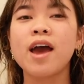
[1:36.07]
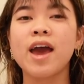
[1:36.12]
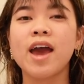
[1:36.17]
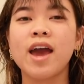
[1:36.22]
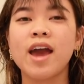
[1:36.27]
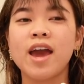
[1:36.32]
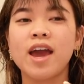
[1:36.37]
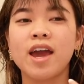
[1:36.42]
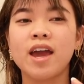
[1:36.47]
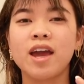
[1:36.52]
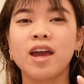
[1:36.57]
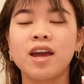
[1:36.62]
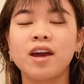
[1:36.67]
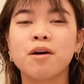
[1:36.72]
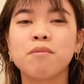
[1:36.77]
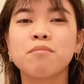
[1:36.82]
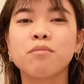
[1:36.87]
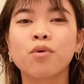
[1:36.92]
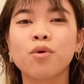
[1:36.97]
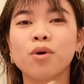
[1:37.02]
a
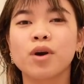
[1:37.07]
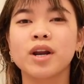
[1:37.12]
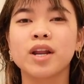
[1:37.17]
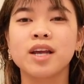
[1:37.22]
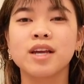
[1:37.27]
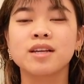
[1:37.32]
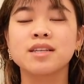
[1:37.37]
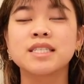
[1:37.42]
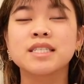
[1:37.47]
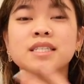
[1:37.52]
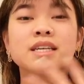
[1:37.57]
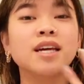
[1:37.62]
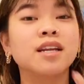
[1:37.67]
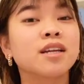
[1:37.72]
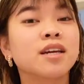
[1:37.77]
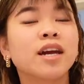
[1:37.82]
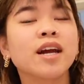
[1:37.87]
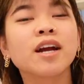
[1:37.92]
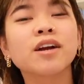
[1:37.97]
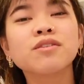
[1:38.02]
morning
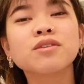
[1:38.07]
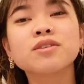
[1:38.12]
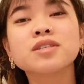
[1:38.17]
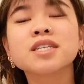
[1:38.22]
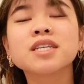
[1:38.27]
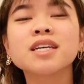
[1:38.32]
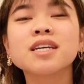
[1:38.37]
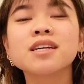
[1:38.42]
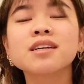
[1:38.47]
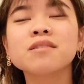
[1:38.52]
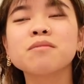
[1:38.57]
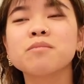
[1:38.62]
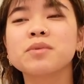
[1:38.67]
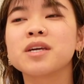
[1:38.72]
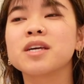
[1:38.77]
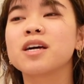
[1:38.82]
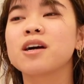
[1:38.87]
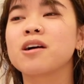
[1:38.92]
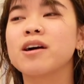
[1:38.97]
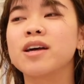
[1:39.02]
skincare routine
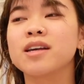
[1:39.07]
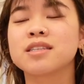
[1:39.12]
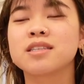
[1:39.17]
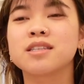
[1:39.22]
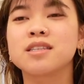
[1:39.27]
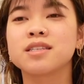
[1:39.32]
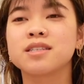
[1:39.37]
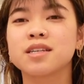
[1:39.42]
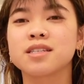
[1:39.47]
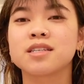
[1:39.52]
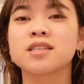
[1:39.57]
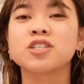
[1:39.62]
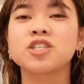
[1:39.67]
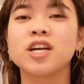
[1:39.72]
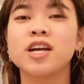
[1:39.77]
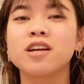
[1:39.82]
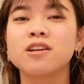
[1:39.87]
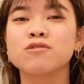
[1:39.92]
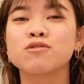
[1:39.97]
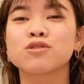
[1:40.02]
because this doesn't
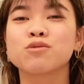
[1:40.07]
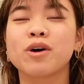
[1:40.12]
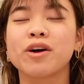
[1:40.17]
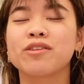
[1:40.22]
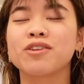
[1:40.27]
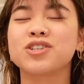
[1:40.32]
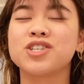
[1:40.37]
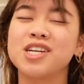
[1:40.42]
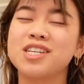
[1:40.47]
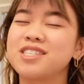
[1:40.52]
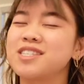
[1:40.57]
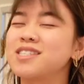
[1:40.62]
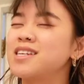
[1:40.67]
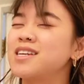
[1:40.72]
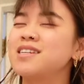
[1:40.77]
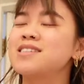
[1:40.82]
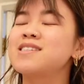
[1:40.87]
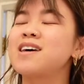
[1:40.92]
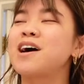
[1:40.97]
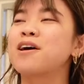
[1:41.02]
change whether Jason's
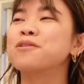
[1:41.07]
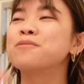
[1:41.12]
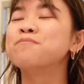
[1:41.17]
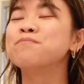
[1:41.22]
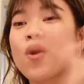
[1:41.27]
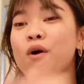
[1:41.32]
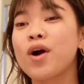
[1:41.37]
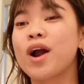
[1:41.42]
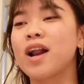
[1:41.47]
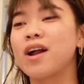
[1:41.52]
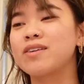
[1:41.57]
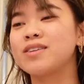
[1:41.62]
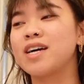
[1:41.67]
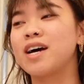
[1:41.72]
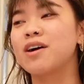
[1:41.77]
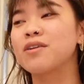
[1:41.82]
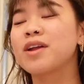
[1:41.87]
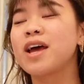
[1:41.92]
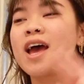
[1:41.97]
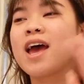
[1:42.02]
in town or out of
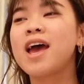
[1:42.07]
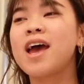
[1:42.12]
town.